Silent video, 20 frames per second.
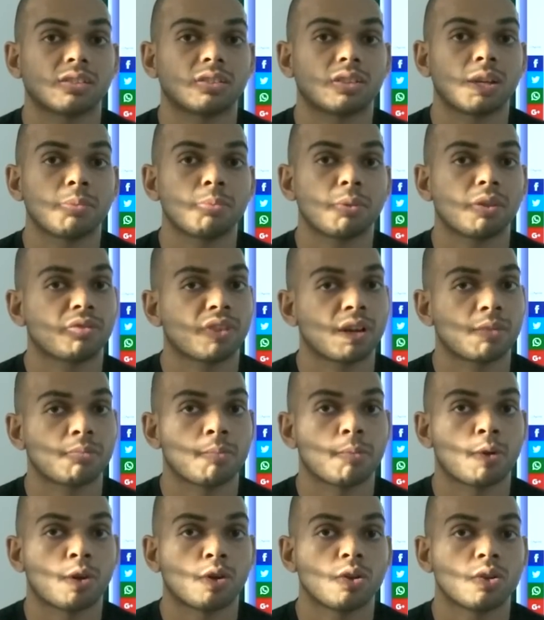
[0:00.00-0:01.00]

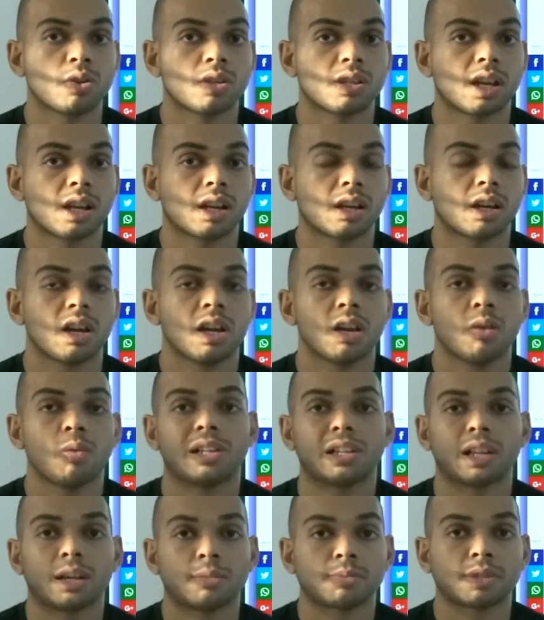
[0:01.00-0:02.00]
3.5mm audio jack,
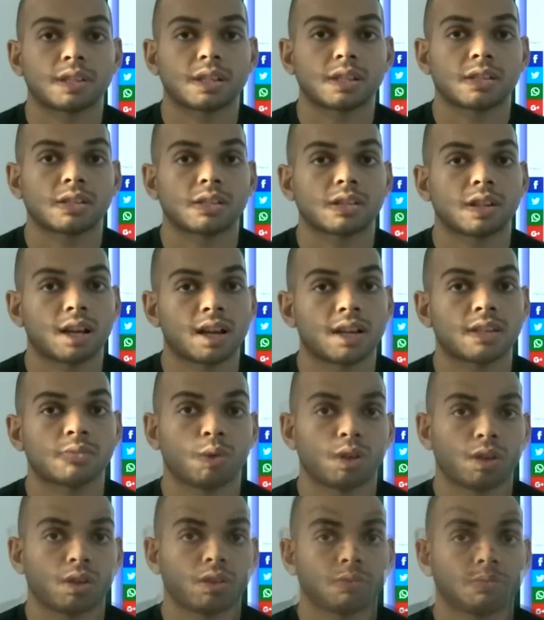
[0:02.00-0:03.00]
while the M6 has
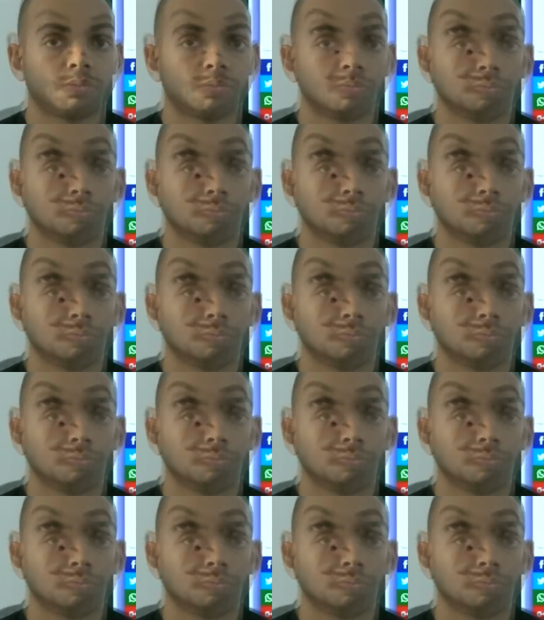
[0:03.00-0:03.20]
one.